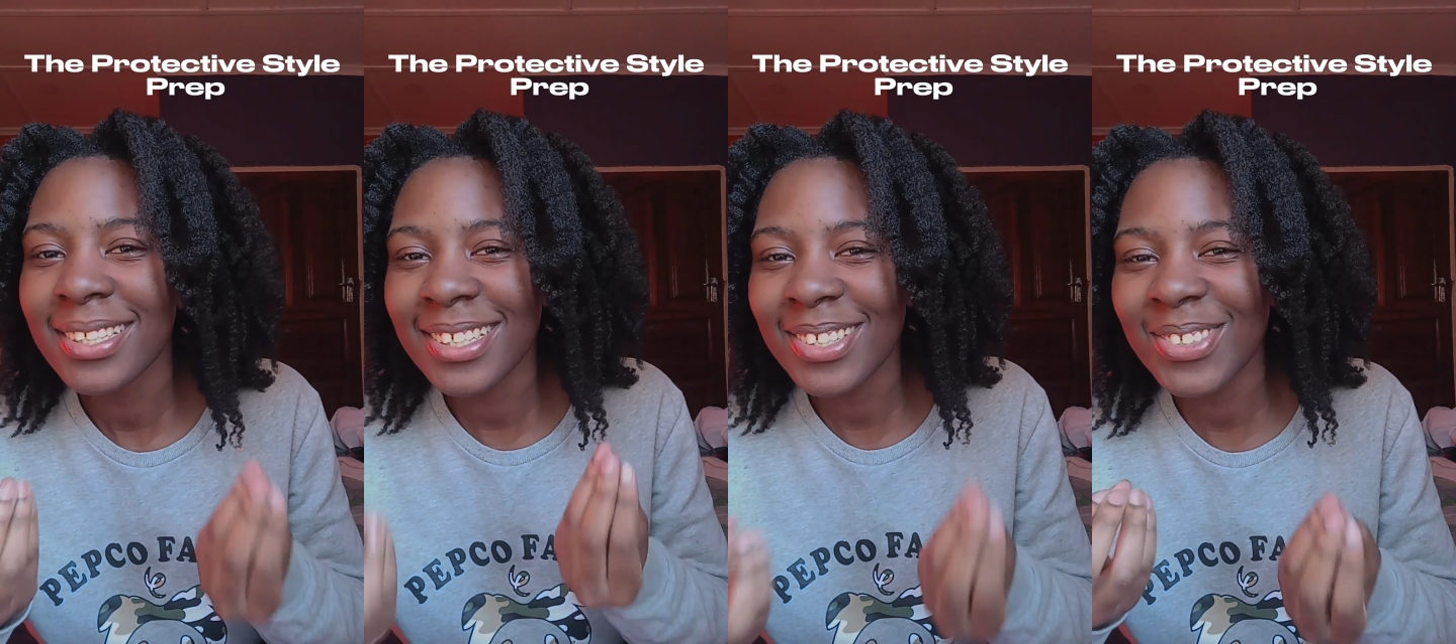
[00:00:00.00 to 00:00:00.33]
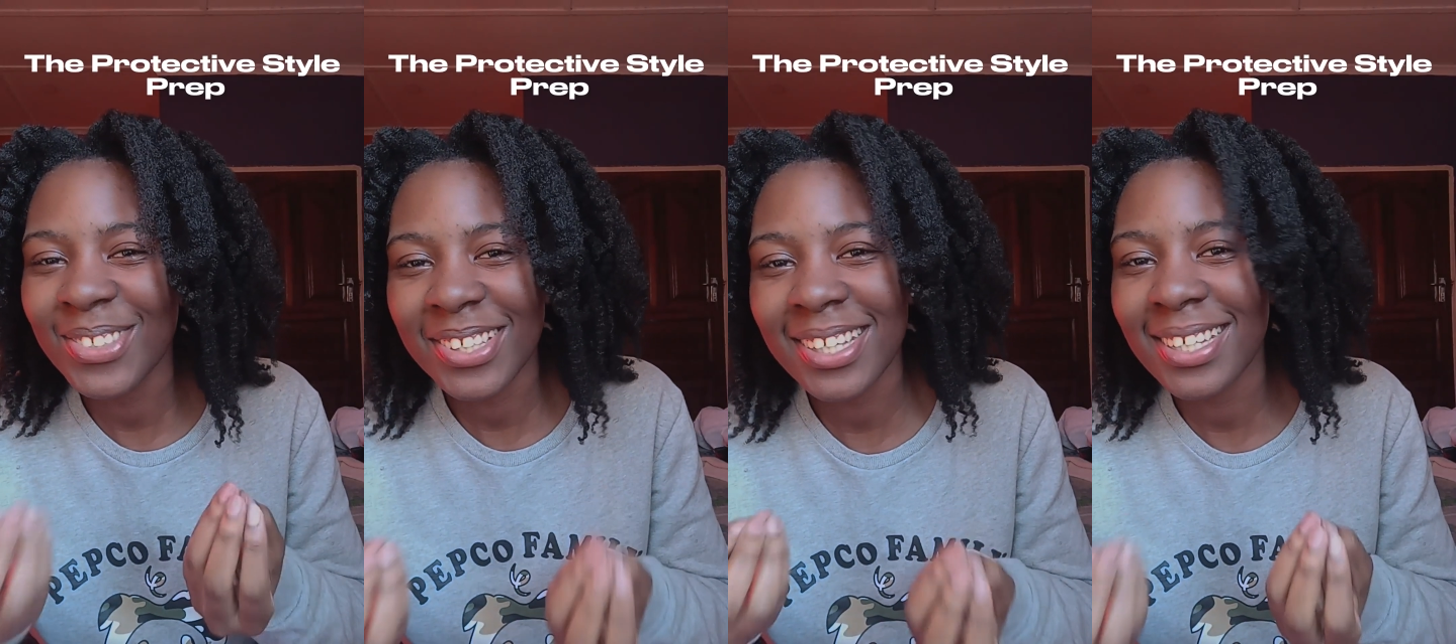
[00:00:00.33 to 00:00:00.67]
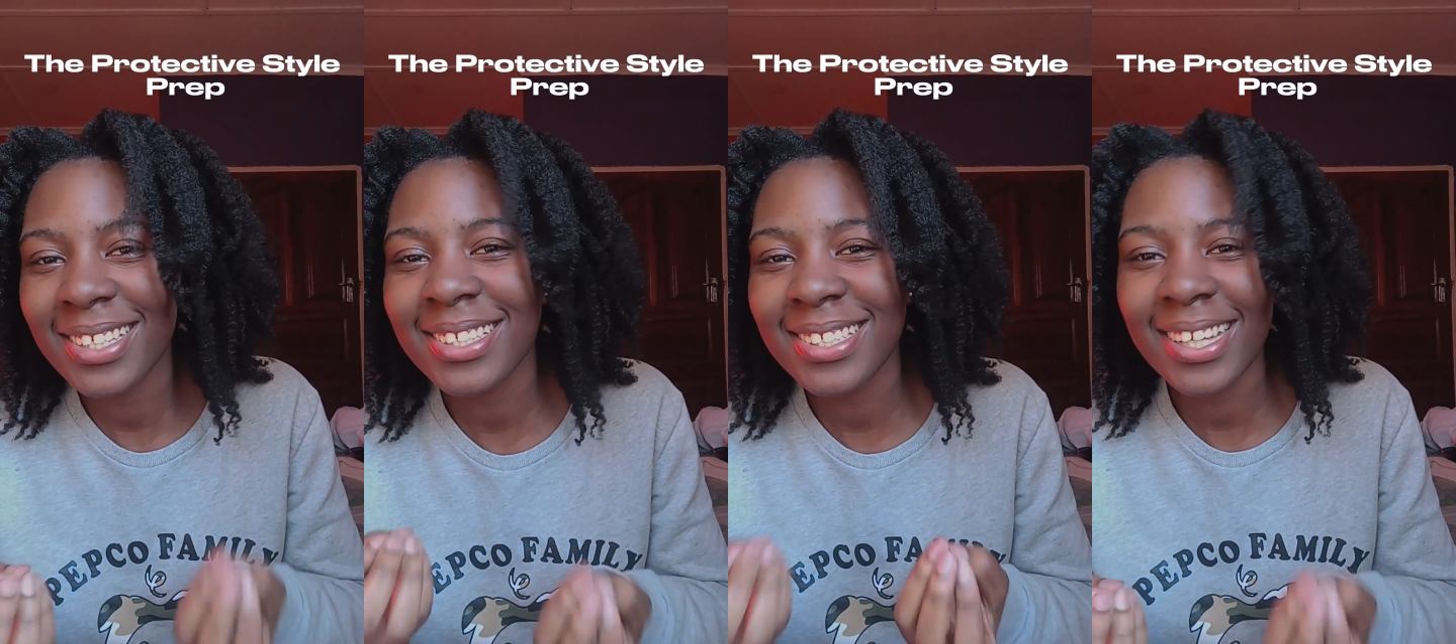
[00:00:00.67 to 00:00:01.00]
just so
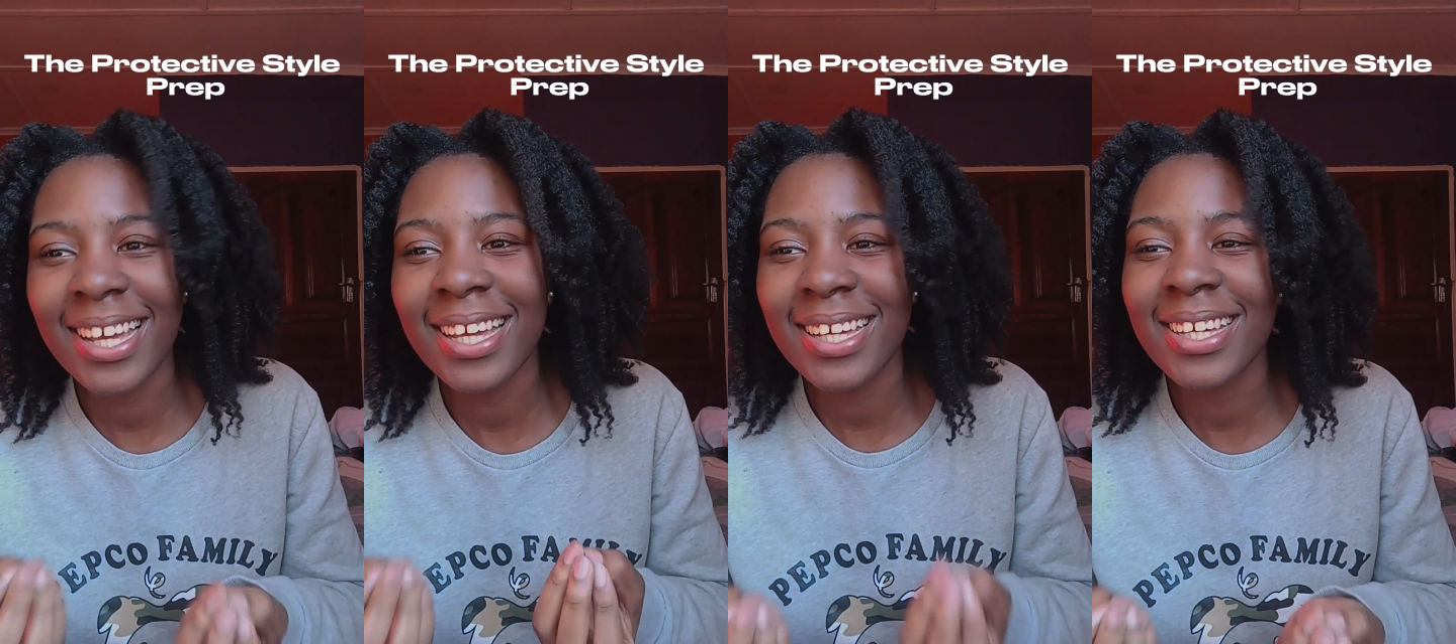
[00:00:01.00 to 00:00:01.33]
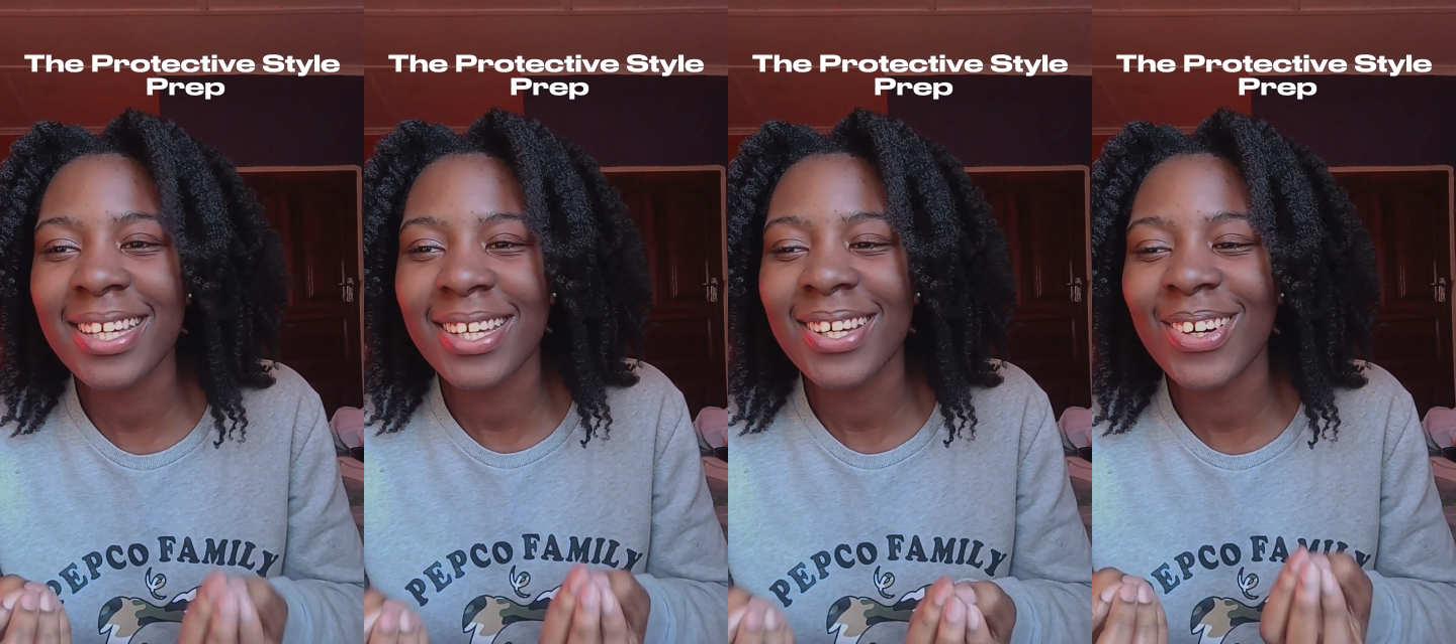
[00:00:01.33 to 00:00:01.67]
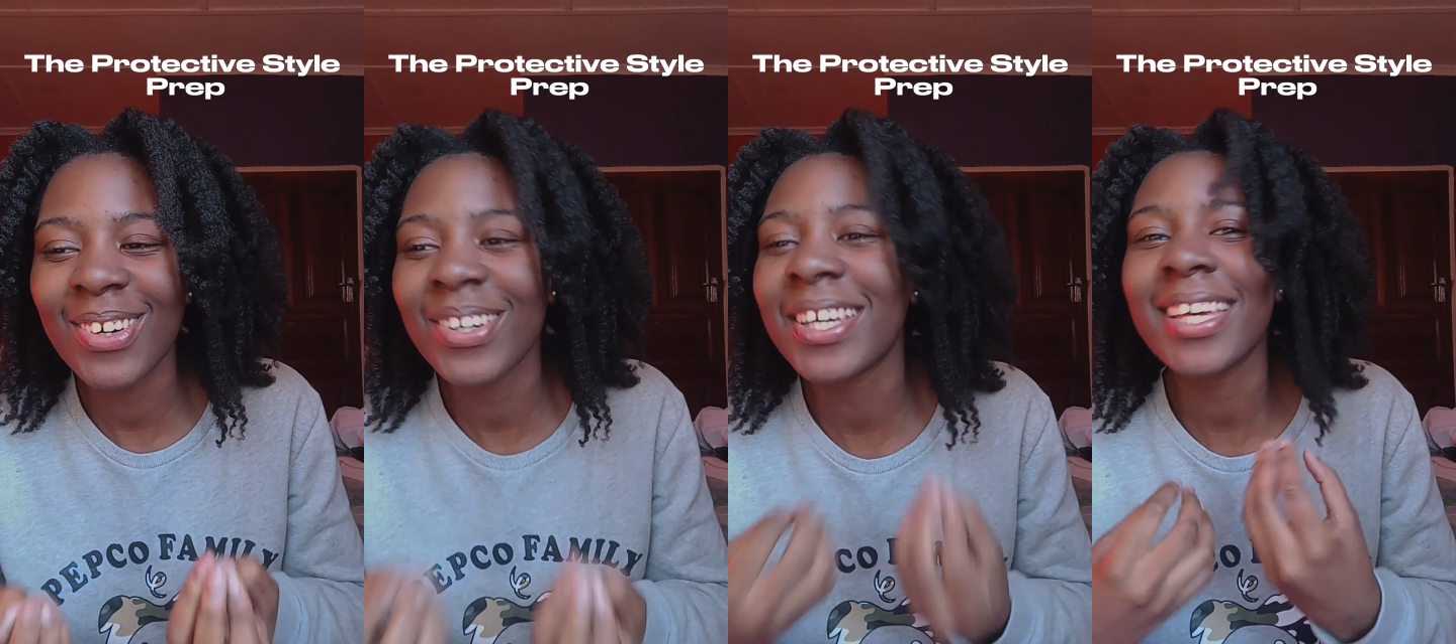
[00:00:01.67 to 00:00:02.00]
that it's like,
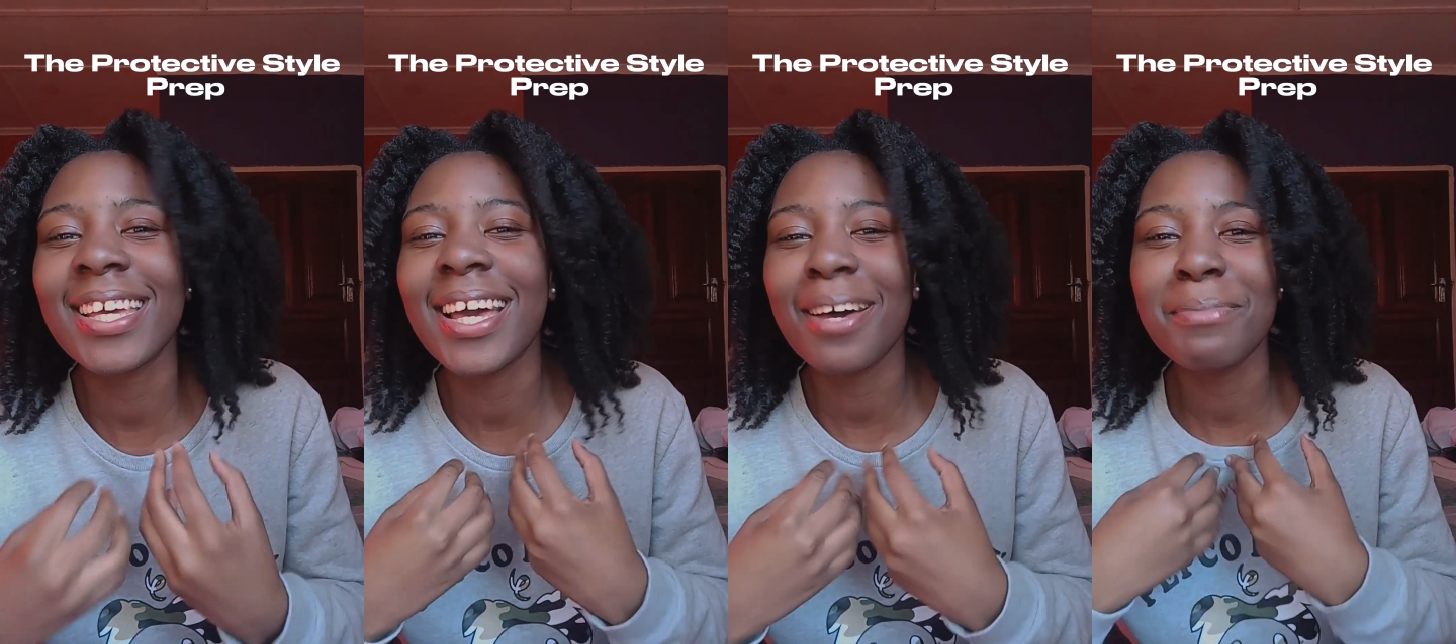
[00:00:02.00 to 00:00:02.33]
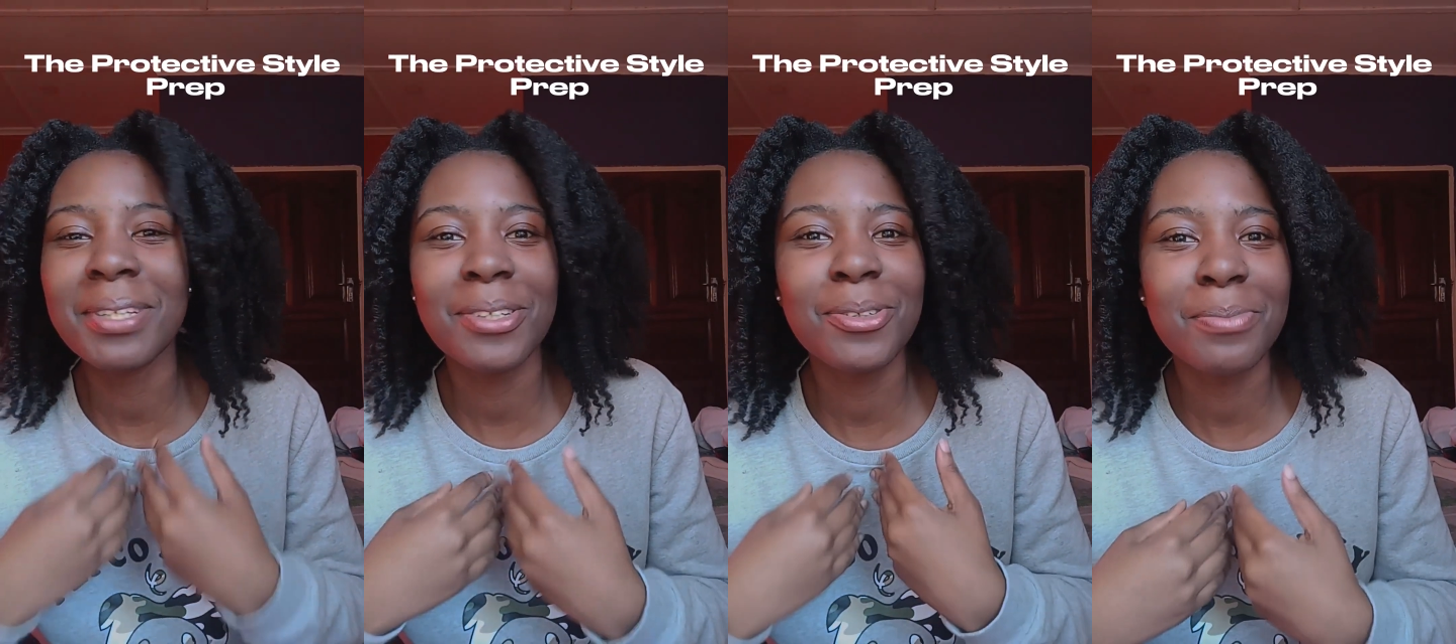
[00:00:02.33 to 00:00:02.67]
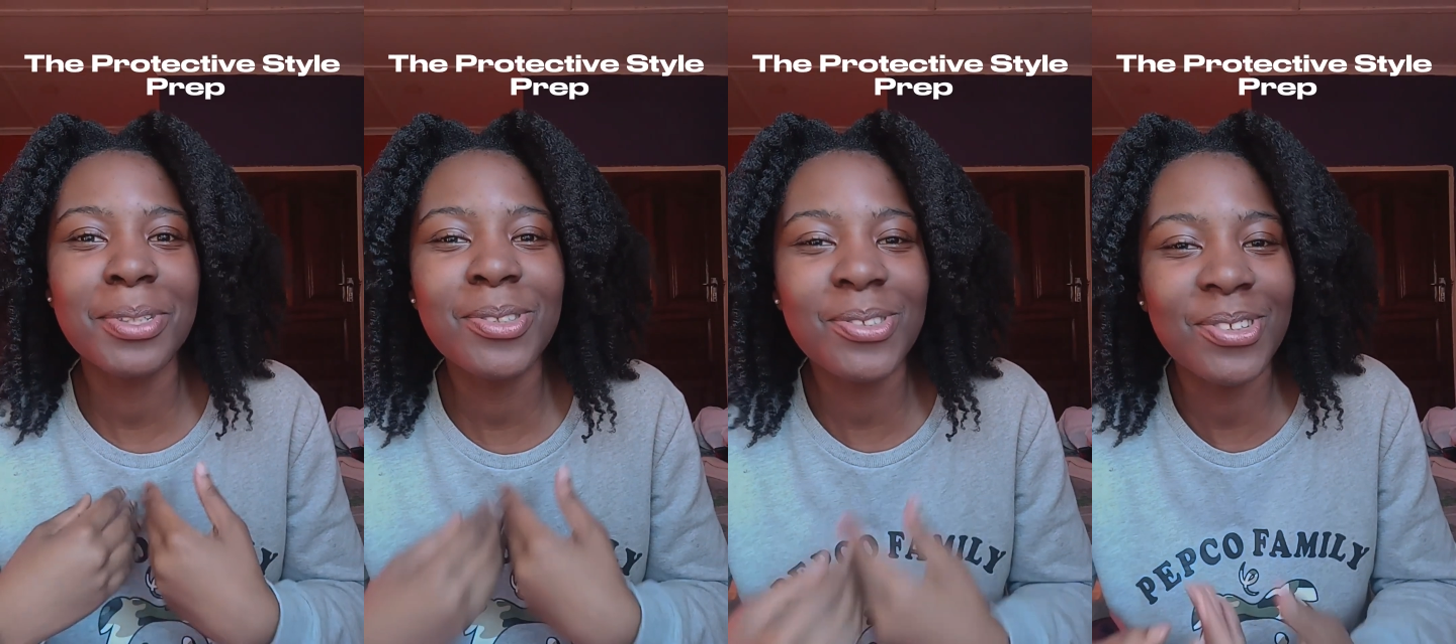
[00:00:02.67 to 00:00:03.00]
okay, I'm a little
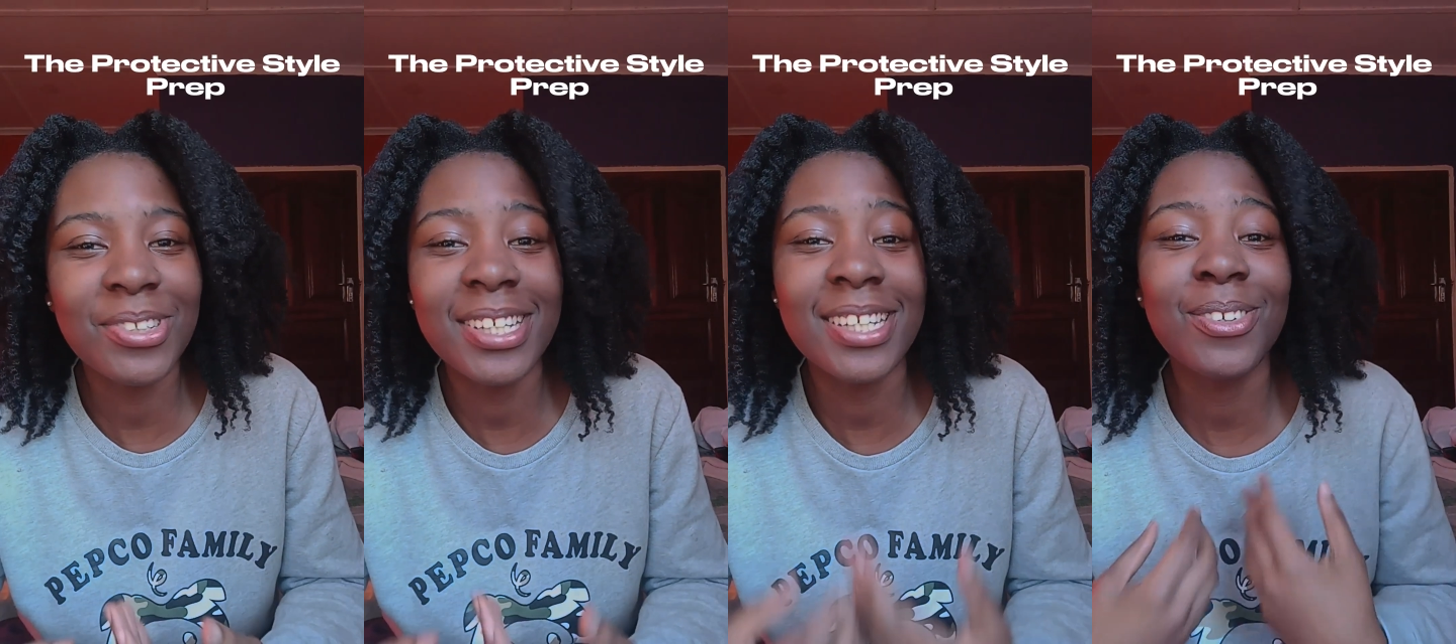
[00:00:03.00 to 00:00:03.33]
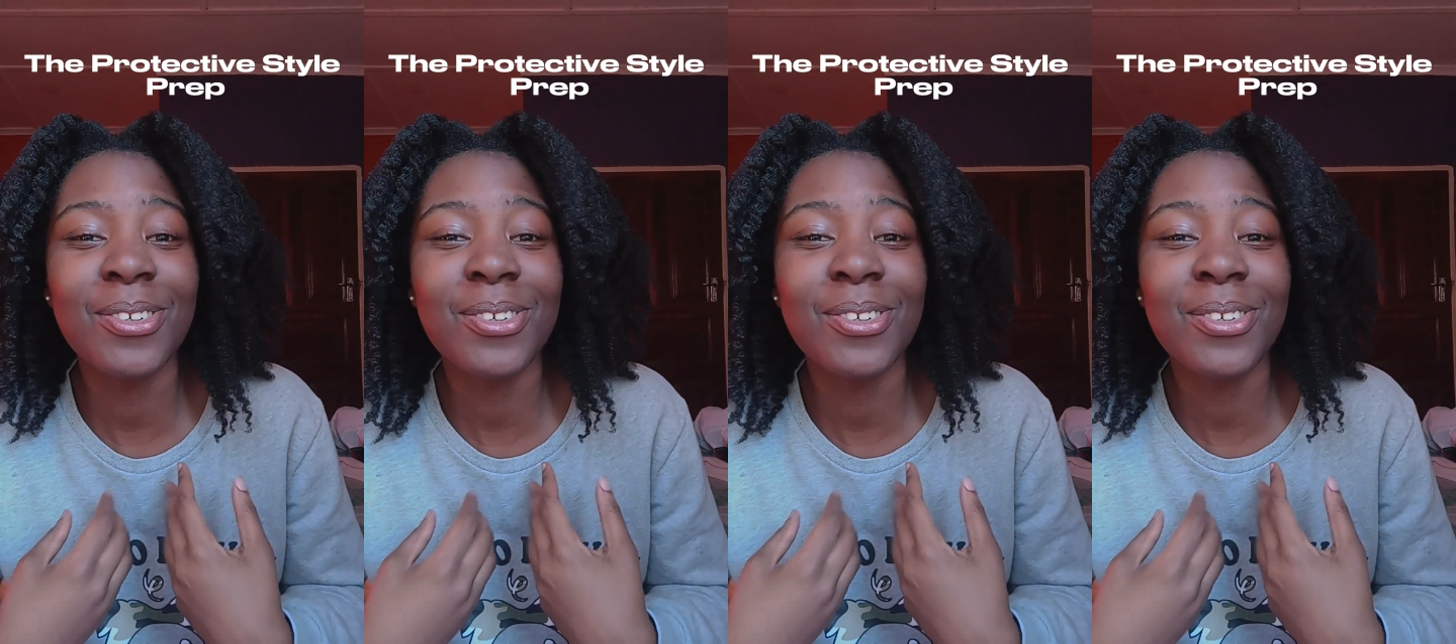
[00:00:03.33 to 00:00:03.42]
bit stronger,